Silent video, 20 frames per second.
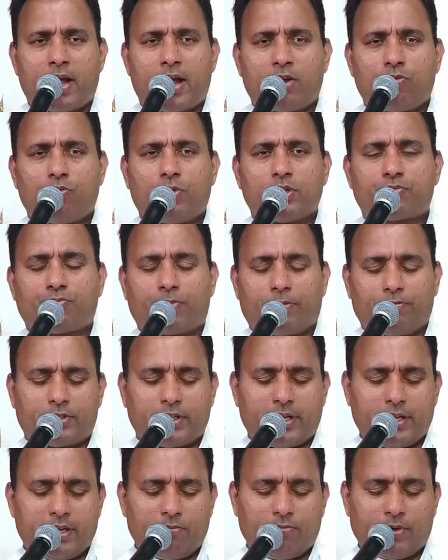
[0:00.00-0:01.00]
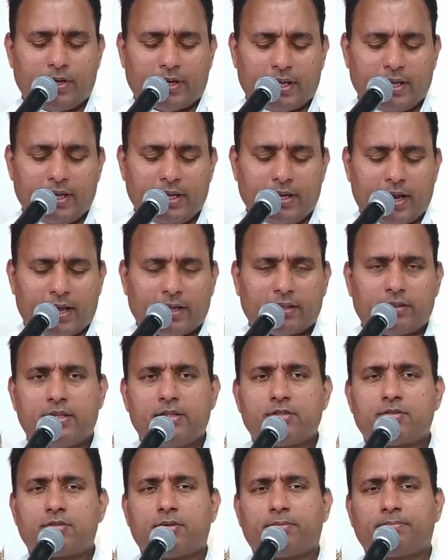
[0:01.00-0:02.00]
And verse 15, we read like
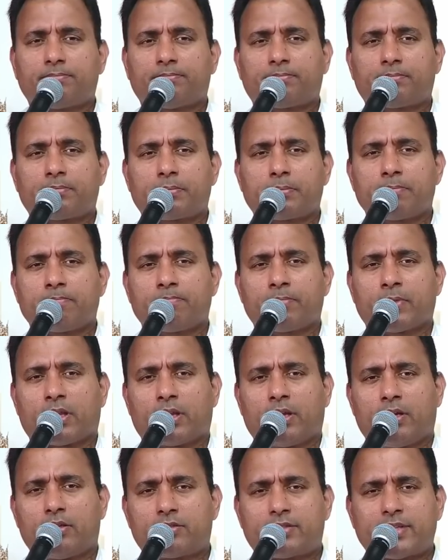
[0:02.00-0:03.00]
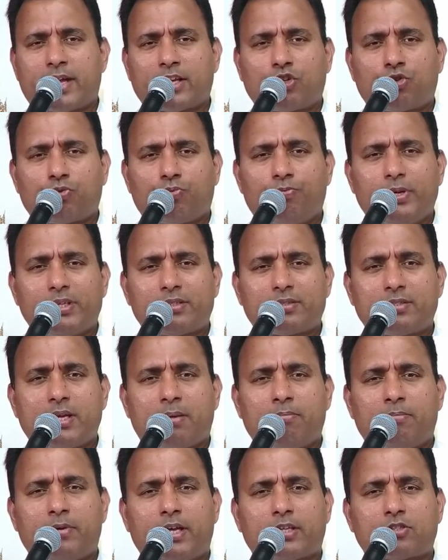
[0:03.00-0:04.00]
this. Such
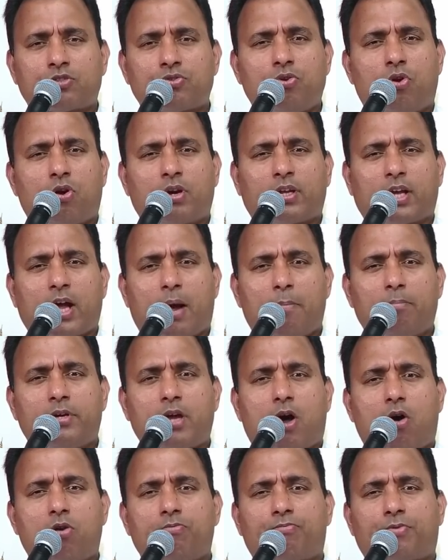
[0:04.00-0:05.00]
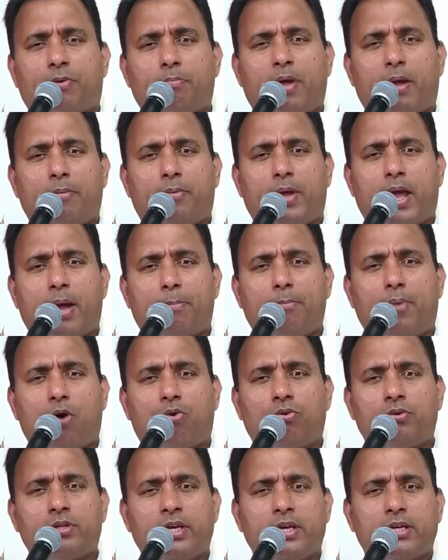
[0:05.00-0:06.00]
wisdom does not come down from
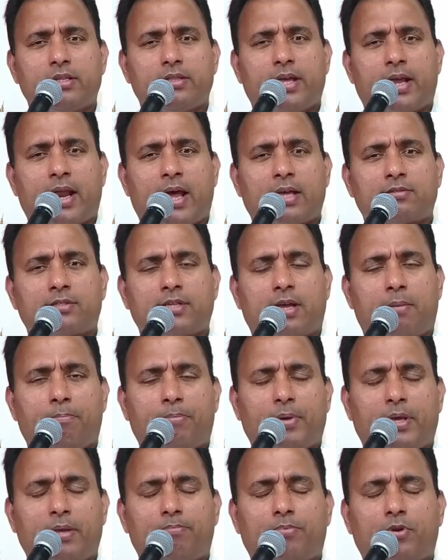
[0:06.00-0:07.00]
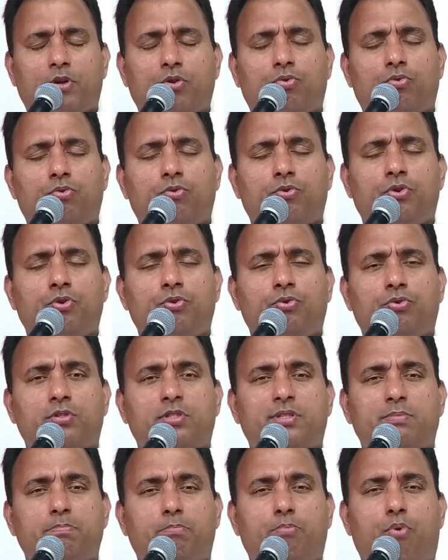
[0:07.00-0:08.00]
above. There are some people who
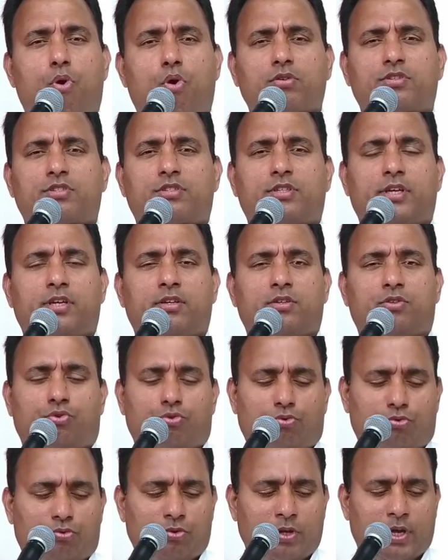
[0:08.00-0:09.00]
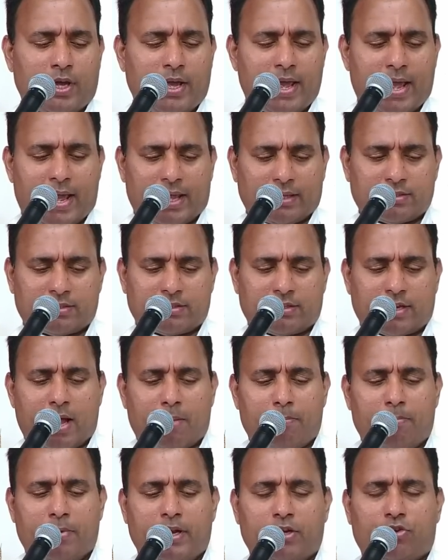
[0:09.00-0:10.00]
use boasting to
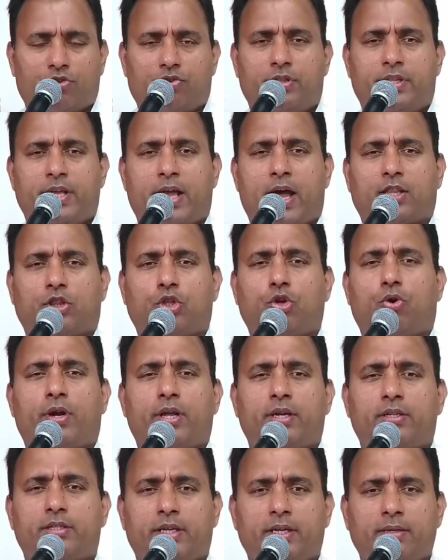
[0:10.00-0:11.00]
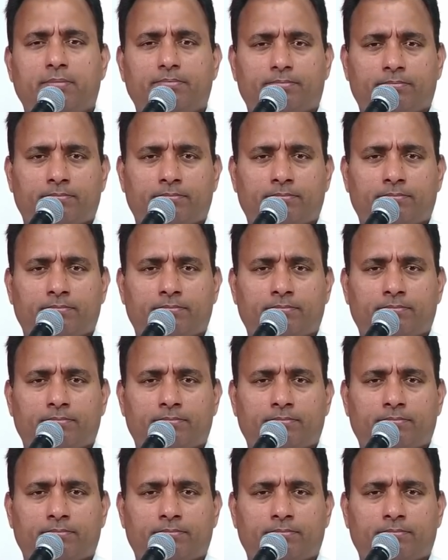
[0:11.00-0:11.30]
establish the authority.